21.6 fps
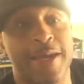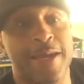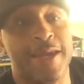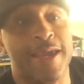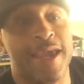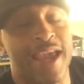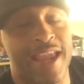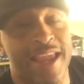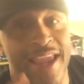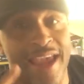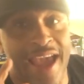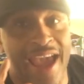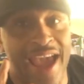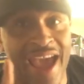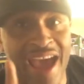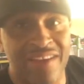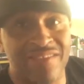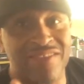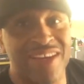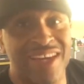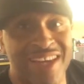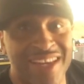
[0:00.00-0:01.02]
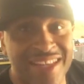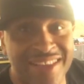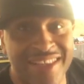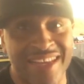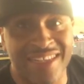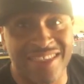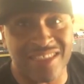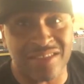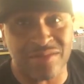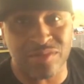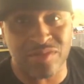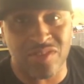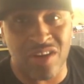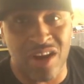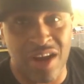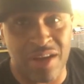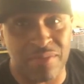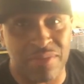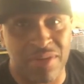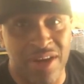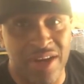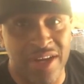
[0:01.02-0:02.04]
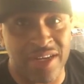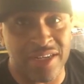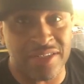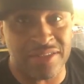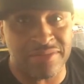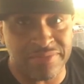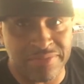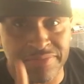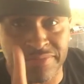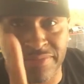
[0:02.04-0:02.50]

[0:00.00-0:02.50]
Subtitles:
and you haven't hit that subscribe button,